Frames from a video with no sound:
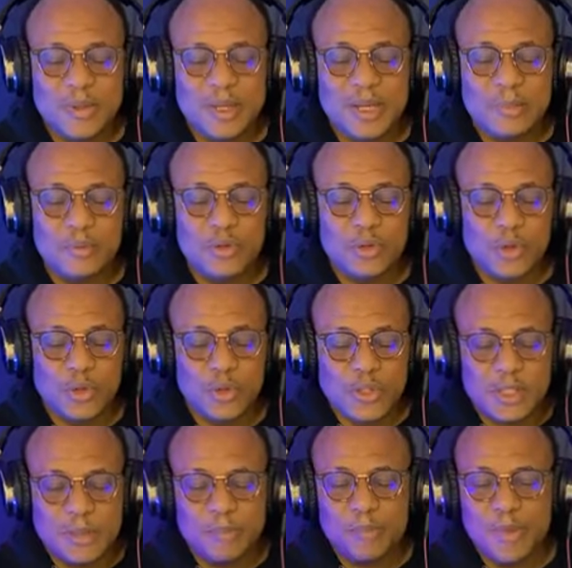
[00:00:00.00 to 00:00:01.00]
to be able
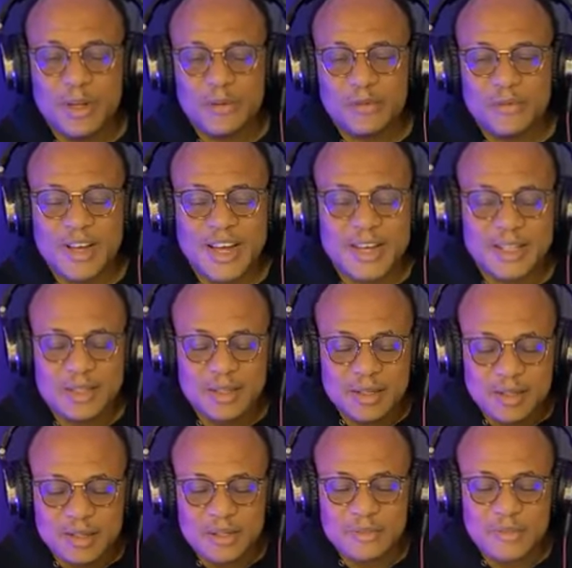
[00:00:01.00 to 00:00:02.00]
to simplify
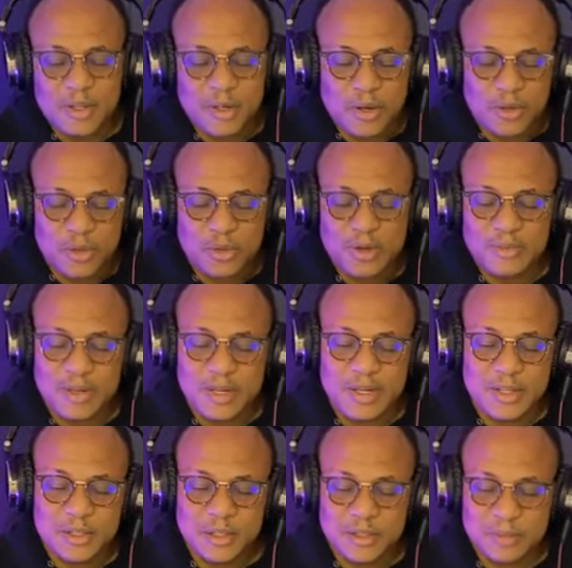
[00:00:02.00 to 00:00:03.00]
difficult
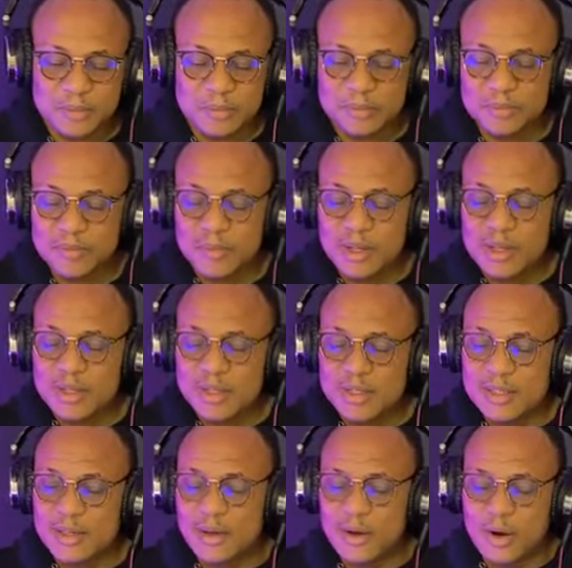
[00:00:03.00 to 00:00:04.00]
revelation.
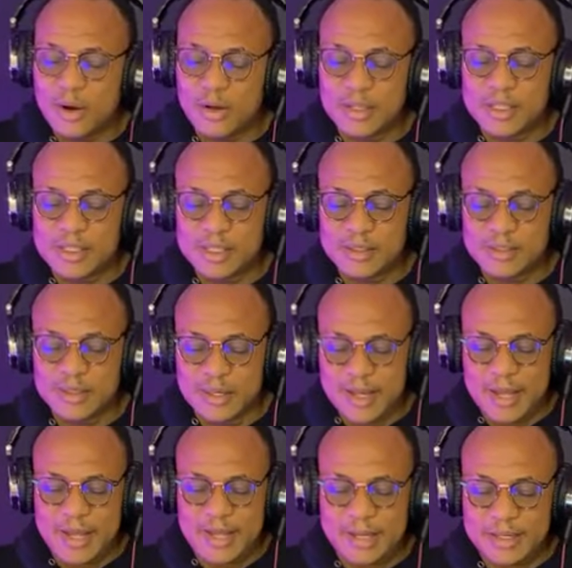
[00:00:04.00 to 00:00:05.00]

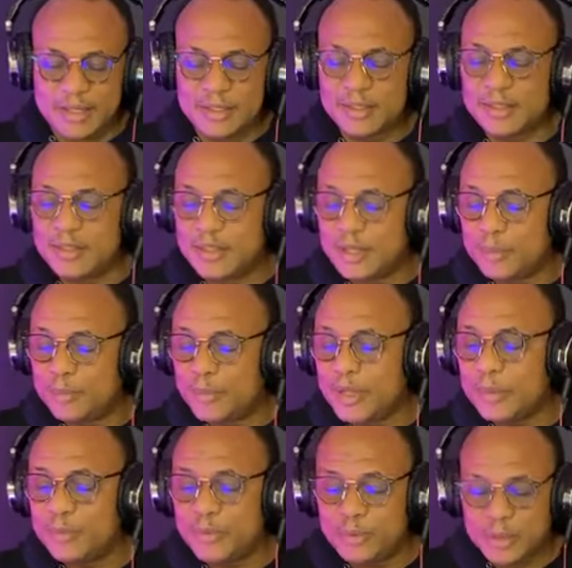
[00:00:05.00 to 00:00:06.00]
Until then,
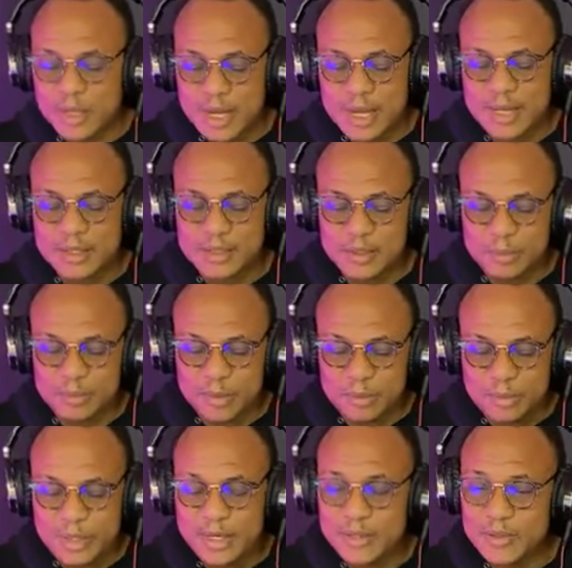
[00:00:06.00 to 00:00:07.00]
the people can't
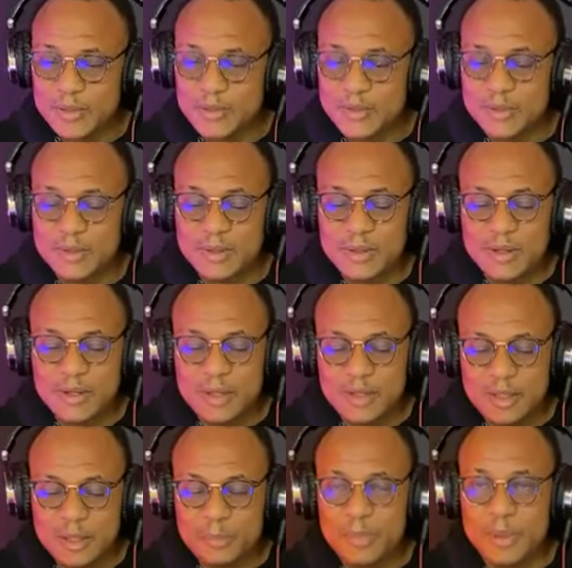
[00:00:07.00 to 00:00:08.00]
be blessed
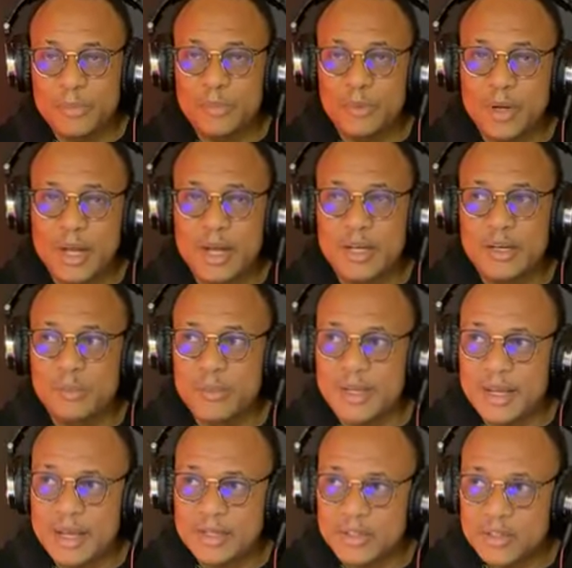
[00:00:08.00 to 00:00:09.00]
the people
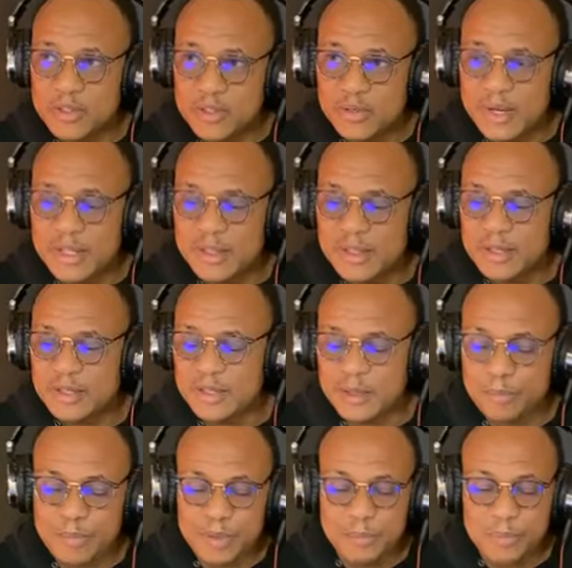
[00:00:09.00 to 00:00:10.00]
can be
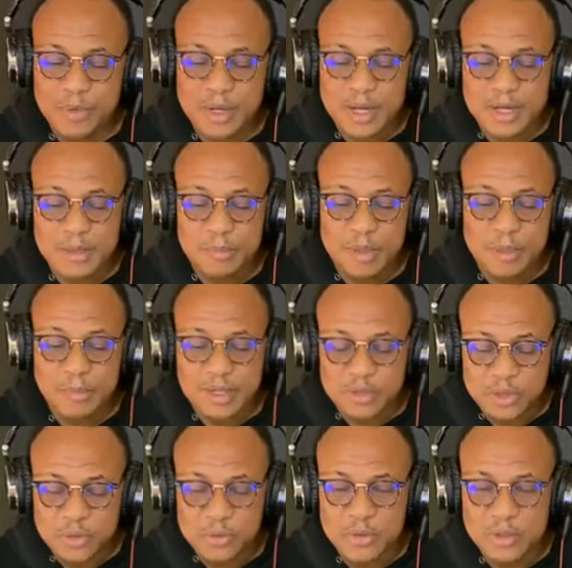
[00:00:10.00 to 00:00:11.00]
strengthened, the people can
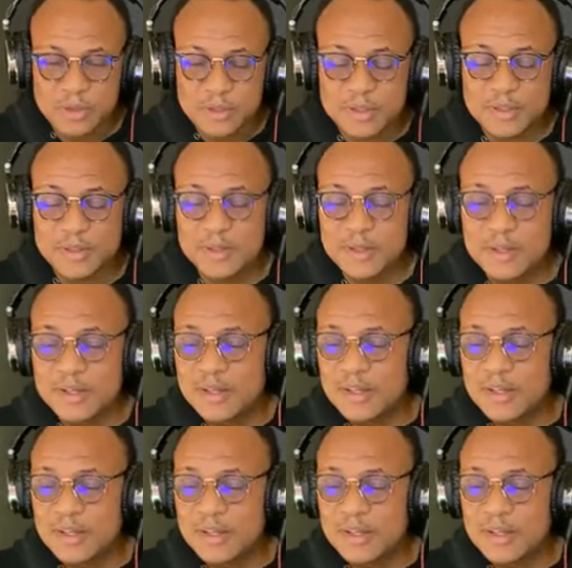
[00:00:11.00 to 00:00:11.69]
be matured.